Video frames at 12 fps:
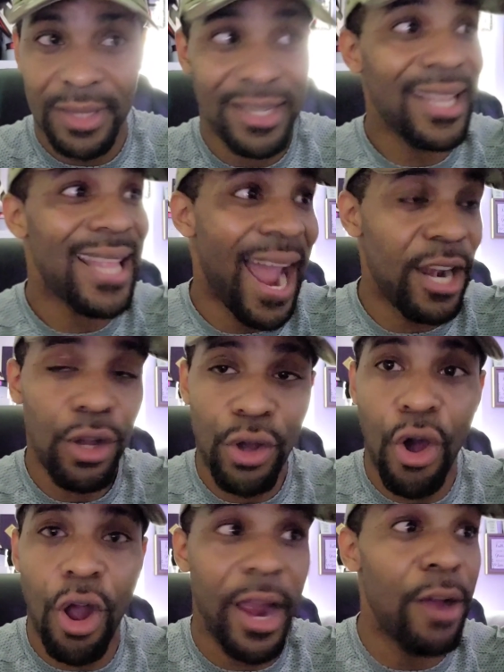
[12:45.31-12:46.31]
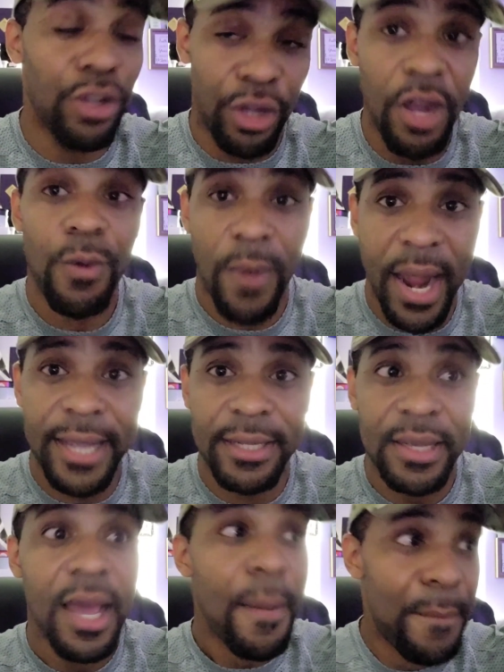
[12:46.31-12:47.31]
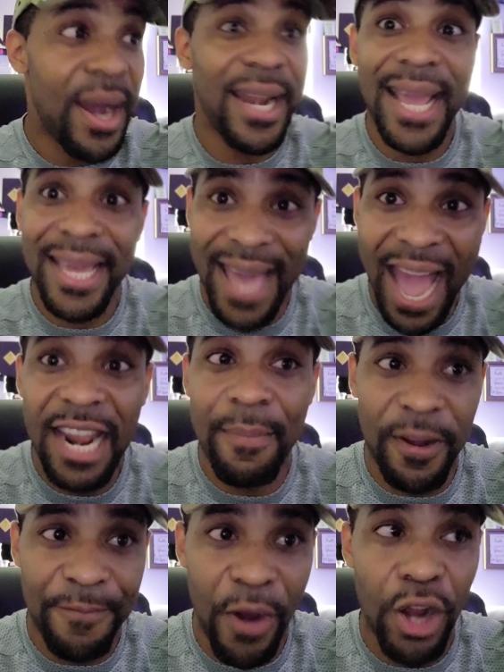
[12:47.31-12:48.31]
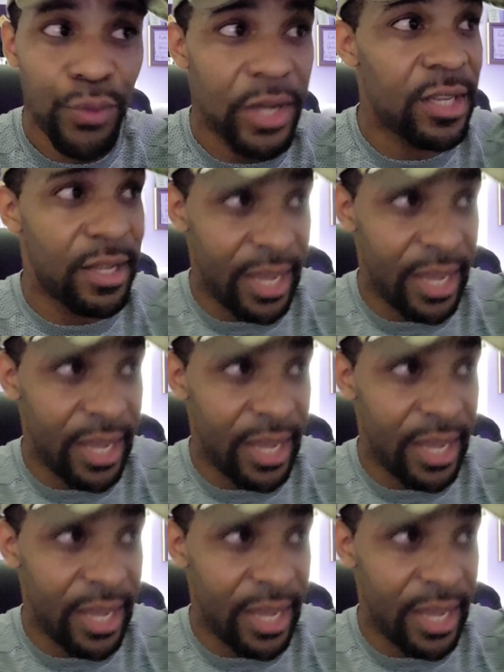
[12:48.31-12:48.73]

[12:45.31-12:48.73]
It's a lighter car. It was a good race, but it got him in the first race.